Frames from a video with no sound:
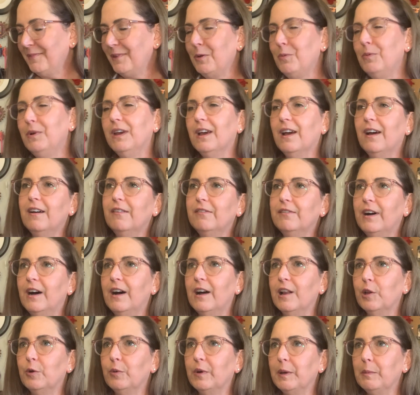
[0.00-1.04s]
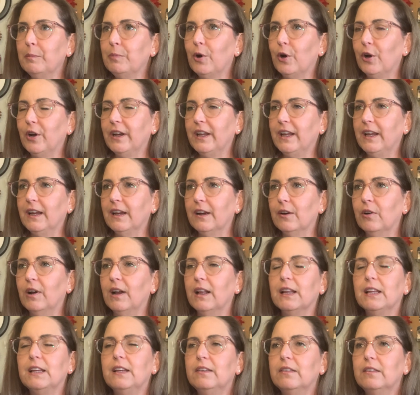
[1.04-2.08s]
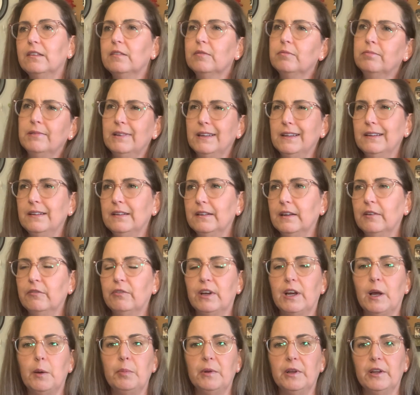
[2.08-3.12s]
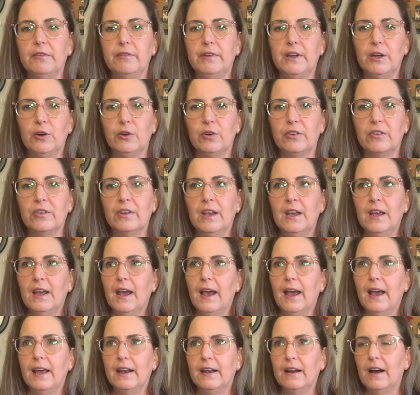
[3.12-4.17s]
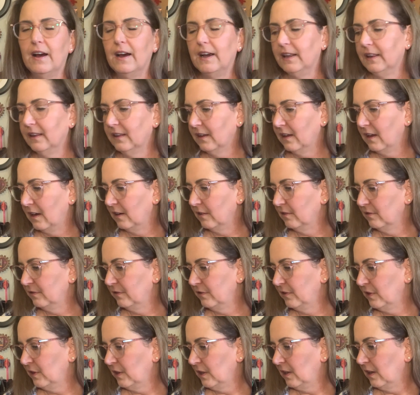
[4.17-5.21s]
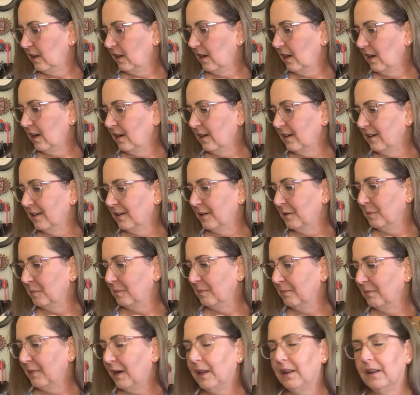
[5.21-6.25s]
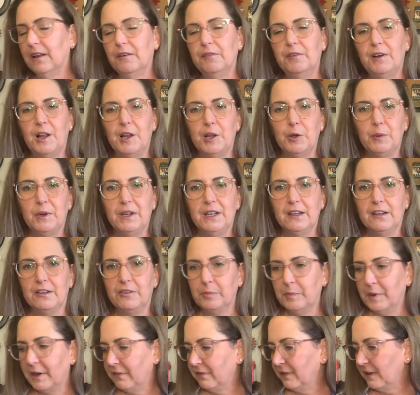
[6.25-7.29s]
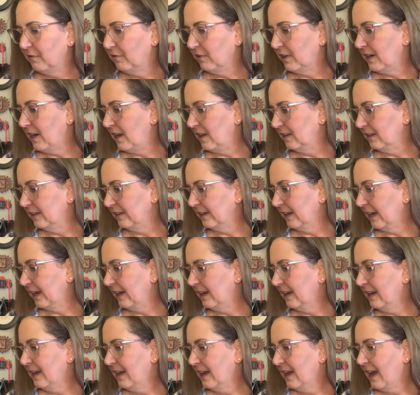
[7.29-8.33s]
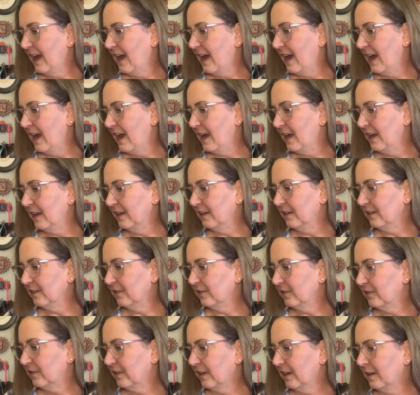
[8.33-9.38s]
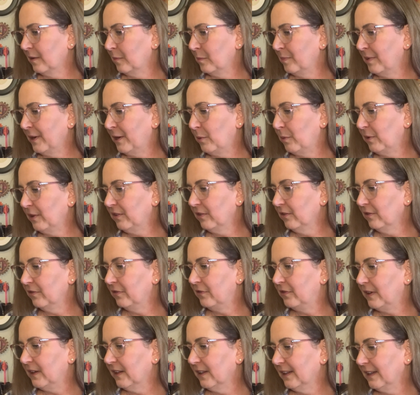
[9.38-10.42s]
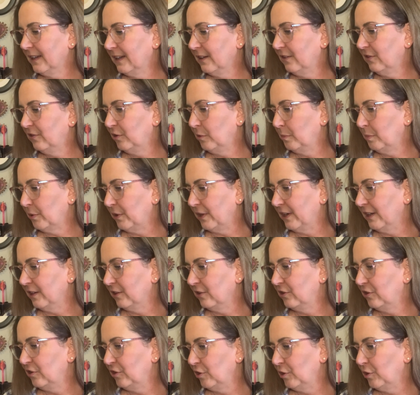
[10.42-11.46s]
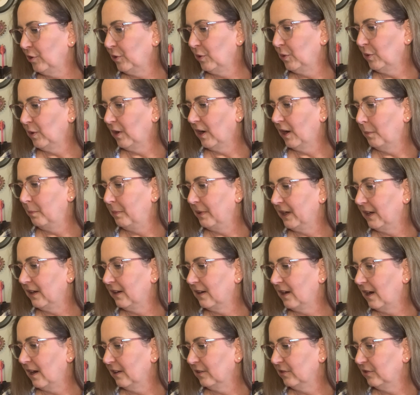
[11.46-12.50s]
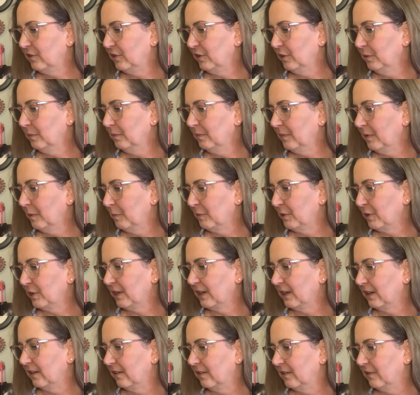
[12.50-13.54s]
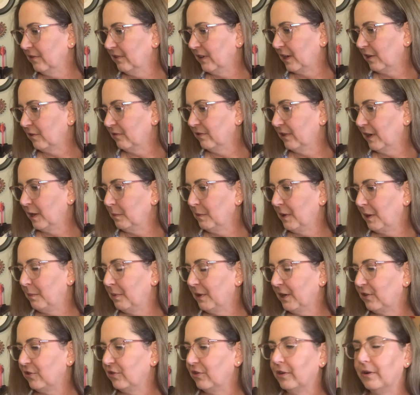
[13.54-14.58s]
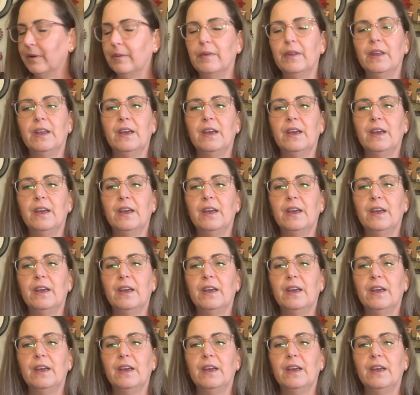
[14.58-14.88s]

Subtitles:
We have a Halloween party, or at least every couple of years. And I love Halloween. It's my favorite holiday. But I wasn't feeling super into a big costume. I'm looking to see if I can find my picture.